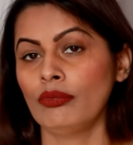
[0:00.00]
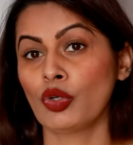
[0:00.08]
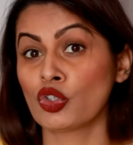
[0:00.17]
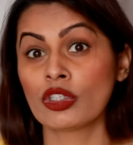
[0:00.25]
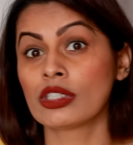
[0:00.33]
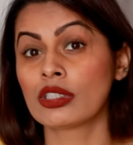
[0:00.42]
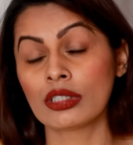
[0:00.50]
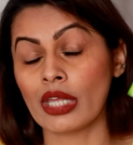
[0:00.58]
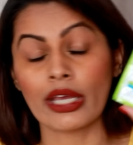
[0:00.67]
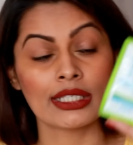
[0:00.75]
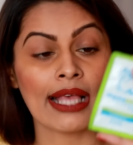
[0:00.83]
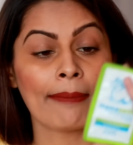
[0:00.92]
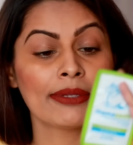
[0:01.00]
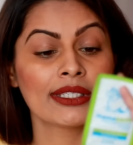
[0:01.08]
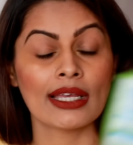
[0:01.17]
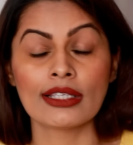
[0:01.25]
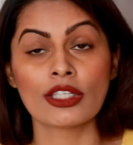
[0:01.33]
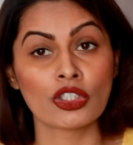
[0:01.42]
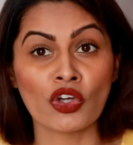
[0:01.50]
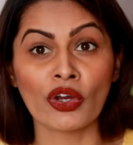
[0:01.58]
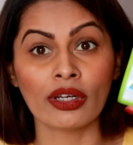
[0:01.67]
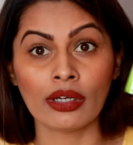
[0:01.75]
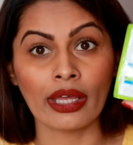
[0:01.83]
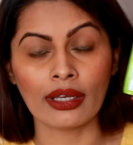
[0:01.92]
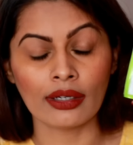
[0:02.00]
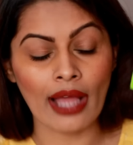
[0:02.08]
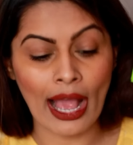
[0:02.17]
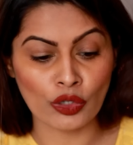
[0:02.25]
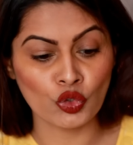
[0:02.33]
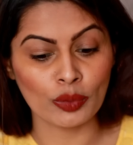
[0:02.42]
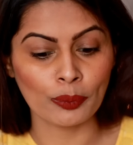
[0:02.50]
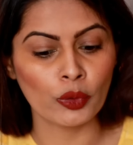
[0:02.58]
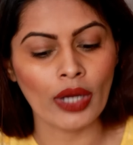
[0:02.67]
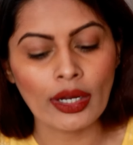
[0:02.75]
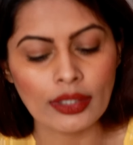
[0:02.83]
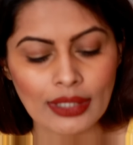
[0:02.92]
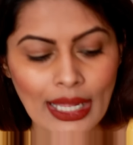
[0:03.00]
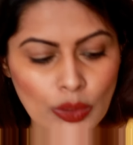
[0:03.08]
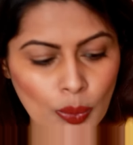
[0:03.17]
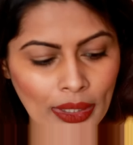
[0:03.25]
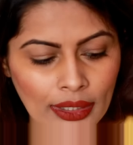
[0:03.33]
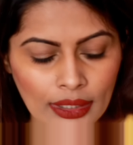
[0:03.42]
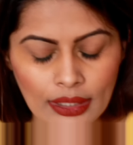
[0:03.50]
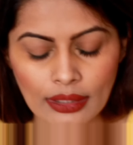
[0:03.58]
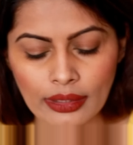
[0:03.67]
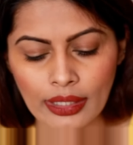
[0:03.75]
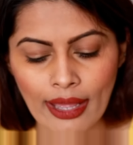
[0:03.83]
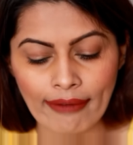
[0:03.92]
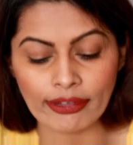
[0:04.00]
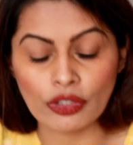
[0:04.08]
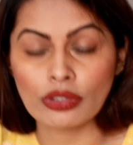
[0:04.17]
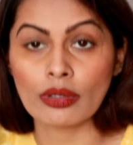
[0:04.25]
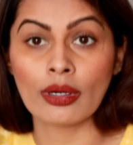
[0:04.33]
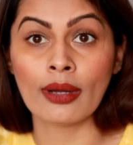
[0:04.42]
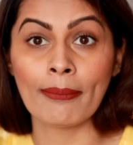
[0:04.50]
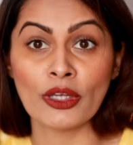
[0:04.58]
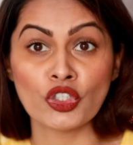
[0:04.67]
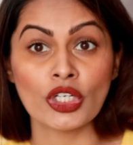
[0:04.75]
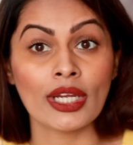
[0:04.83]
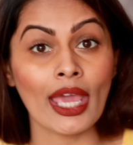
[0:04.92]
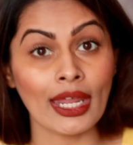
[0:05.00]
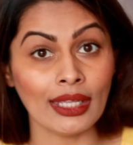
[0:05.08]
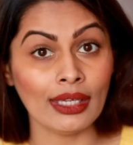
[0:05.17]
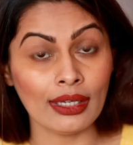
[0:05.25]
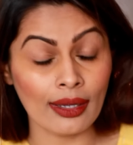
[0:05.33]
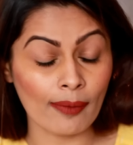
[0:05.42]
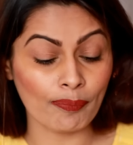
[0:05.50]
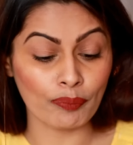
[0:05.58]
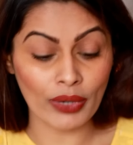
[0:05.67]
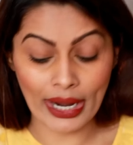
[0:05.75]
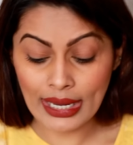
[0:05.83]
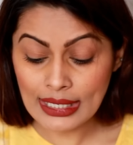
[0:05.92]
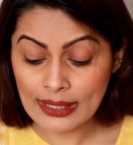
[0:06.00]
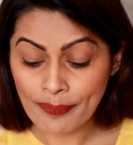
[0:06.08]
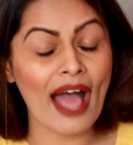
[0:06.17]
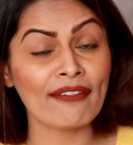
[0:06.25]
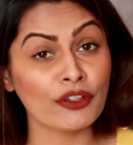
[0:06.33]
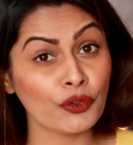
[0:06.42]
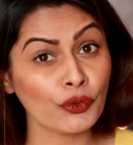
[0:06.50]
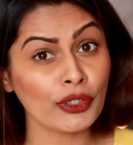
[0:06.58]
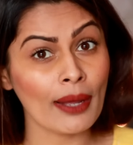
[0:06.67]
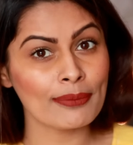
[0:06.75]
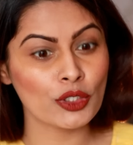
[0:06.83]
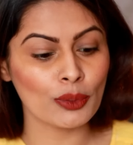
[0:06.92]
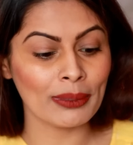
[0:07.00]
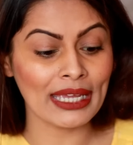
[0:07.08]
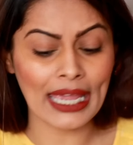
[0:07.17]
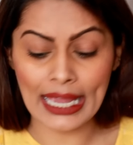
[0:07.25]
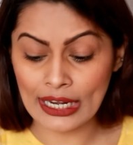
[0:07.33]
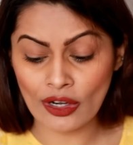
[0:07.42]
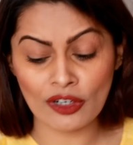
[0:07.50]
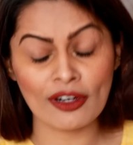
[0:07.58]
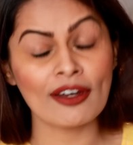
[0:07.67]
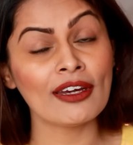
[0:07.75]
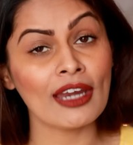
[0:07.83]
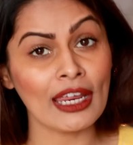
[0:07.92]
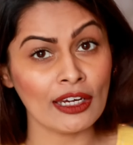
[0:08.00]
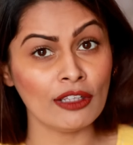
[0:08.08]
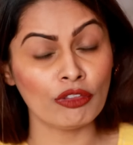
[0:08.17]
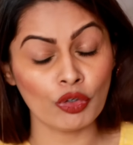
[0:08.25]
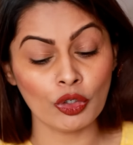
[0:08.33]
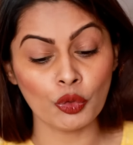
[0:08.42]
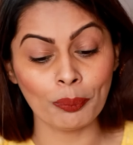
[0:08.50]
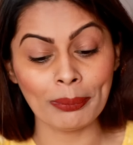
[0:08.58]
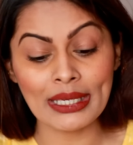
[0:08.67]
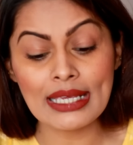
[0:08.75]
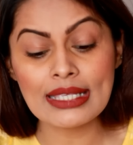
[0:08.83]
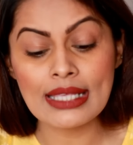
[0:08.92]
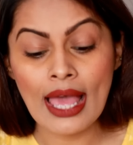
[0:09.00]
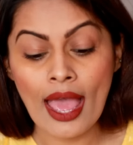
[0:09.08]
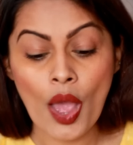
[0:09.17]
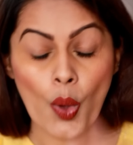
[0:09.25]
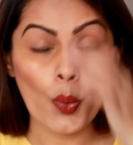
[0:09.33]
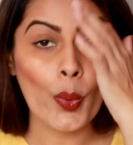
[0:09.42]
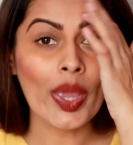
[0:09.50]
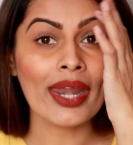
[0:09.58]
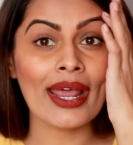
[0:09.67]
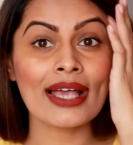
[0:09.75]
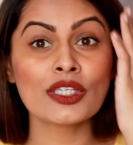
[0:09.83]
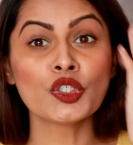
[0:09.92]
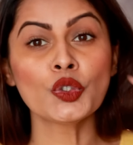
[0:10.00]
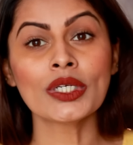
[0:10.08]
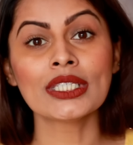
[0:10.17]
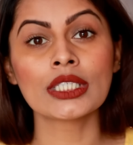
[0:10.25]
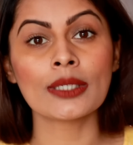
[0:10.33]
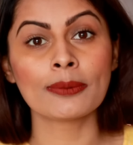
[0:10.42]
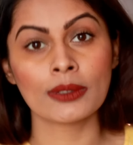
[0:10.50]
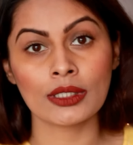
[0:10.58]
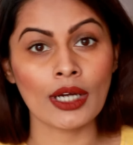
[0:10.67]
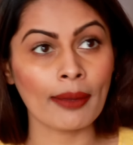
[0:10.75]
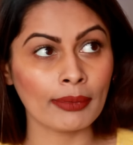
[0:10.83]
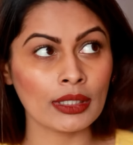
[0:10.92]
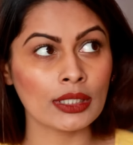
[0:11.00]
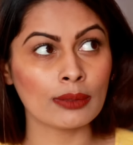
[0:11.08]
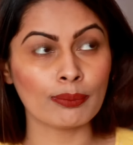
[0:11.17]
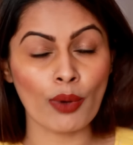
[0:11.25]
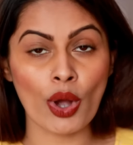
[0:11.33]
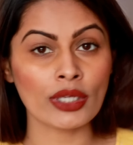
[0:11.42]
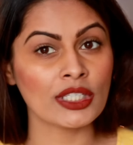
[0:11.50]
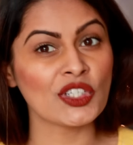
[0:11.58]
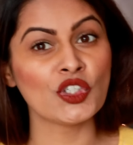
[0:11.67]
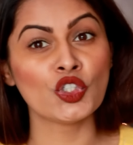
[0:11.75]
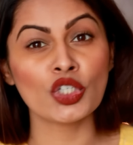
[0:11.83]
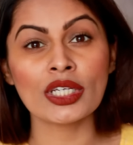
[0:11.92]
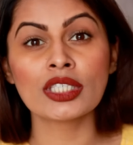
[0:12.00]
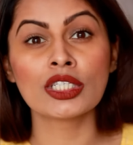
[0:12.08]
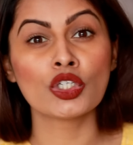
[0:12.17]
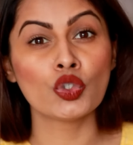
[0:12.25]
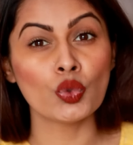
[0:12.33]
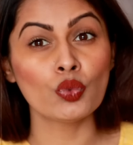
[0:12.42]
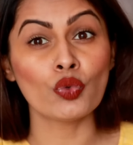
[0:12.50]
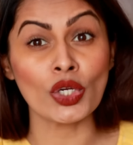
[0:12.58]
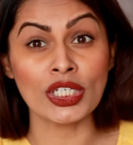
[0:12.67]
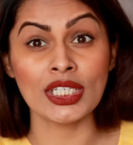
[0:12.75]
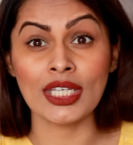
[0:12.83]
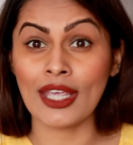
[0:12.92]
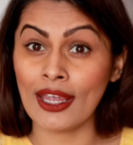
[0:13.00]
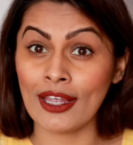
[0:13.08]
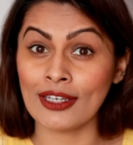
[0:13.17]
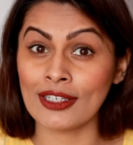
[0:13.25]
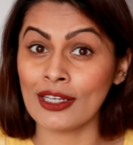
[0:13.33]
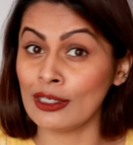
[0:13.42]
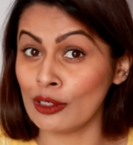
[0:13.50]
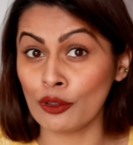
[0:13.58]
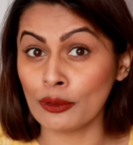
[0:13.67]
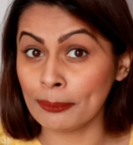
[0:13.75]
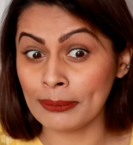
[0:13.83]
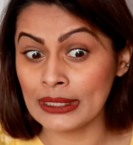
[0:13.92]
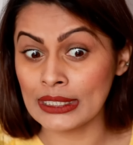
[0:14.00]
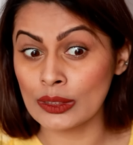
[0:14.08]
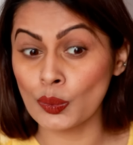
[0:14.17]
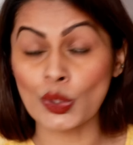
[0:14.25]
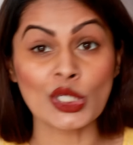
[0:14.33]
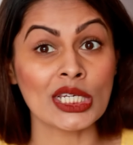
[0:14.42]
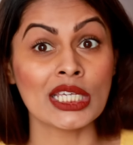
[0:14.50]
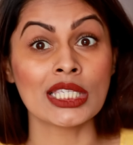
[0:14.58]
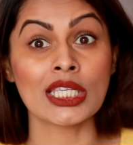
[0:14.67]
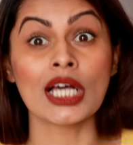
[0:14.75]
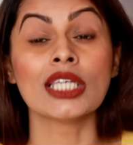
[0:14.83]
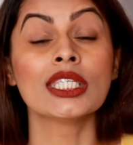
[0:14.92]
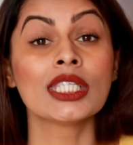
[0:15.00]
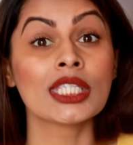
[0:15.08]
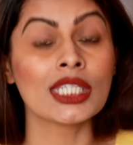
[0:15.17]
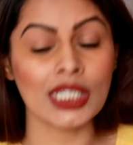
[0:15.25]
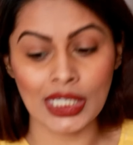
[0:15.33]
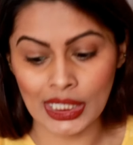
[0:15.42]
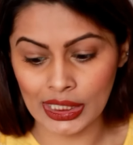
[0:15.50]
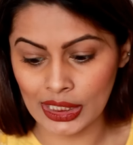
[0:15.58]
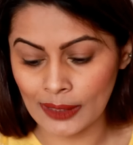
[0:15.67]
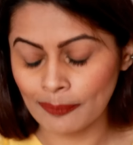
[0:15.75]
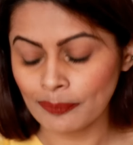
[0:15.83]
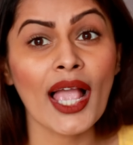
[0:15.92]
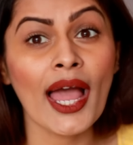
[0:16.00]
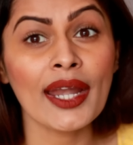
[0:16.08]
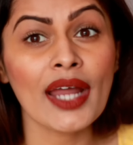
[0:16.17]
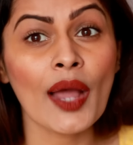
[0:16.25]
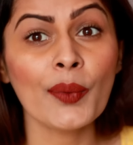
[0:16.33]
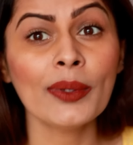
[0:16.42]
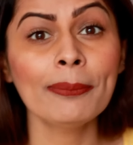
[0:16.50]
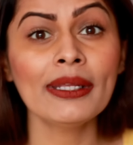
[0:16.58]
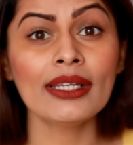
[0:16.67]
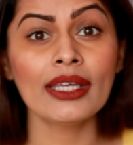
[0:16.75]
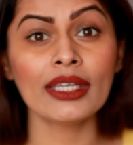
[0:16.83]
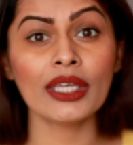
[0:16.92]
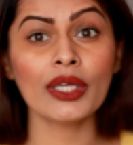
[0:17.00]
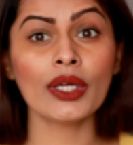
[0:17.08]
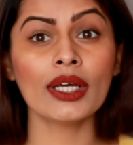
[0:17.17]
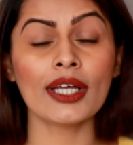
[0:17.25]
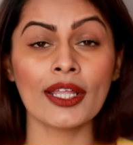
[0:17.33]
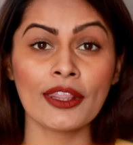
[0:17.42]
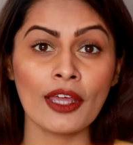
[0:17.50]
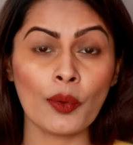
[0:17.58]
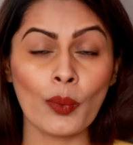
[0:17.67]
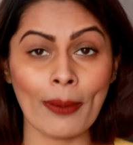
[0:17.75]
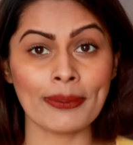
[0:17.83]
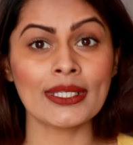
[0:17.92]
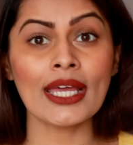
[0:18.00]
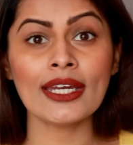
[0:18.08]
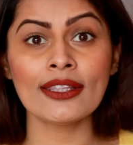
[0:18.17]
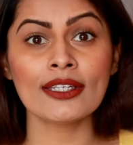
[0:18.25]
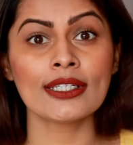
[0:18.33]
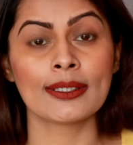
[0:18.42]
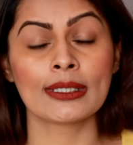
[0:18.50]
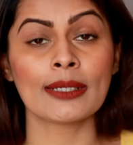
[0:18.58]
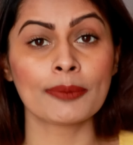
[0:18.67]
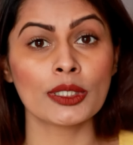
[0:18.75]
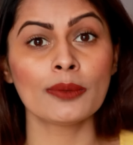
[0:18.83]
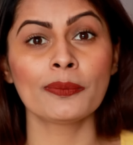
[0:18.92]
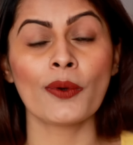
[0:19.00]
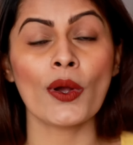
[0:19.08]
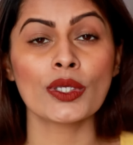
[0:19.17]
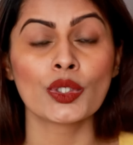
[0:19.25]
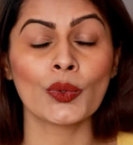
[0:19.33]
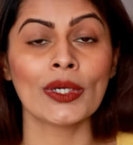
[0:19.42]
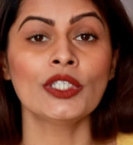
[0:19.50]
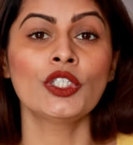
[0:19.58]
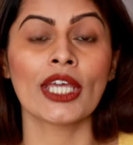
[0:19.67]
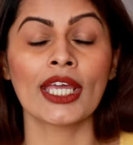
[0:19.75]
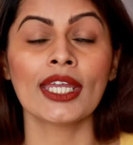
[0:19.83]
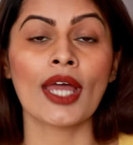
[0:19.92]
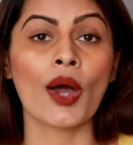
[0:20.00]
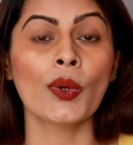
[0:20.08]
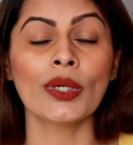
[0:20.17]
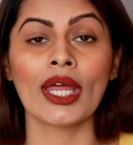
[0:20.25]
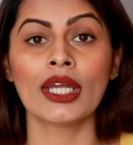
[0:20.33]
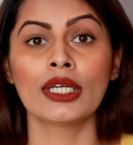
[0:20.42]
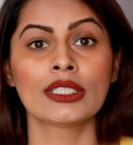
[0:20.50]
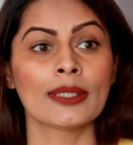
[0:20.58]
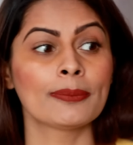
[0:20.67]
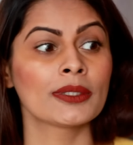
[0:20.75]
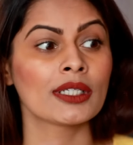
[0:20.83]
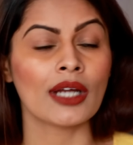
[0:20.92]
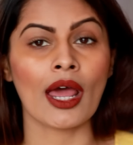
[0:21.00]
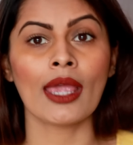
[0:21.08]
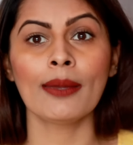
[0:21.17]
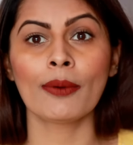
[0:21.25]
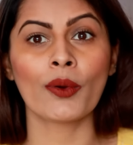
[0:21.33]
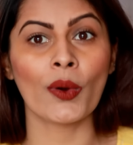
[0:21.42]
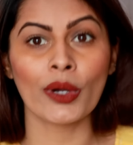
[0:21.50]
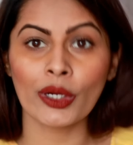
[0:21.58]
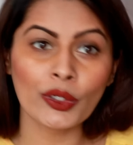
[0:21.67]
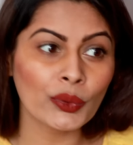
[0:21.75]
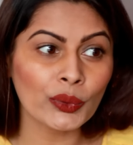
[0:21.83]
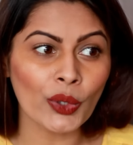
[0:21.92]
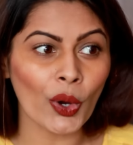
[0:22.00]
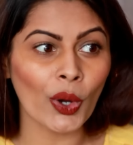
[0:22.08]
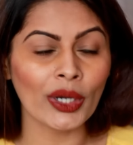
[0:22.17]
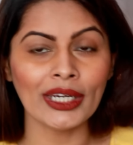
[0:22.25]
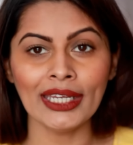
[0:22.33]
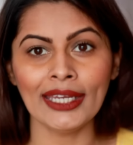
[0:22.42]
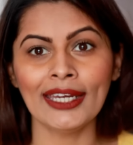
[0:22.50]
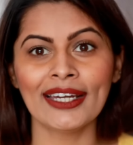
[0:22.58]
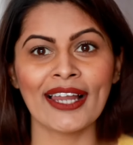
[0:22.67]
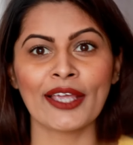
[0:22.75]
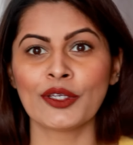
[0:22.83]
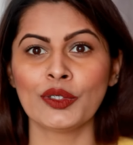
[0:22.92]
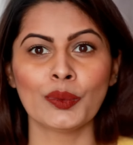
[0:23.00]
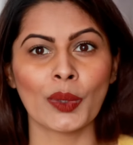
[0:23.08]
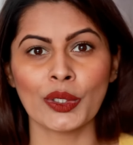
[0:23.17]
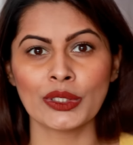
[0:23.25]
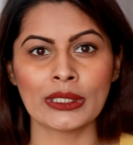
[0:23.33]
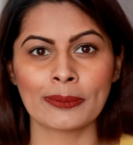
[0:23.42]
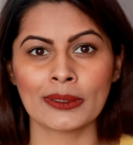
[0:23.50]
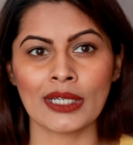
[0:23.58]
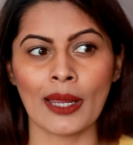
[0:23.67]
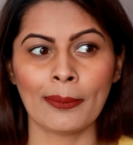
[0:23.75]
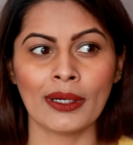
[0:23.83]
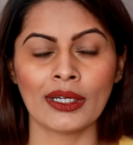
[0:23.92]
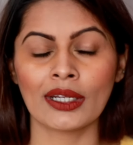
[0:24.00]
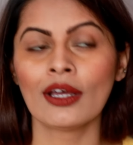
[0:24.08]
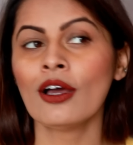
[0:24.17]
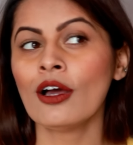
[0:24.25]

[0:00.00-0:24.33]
because it's like a sample size it's not a like an actual product that's why they haven't uh, mentioned any price and the total comes to be 883 rupees whereas you can subscribe this box in just 248 Indian rupees which is a steal and I will be linking uh, their website in the description box go and check it out and subscribe according to your need like you want to subscribe it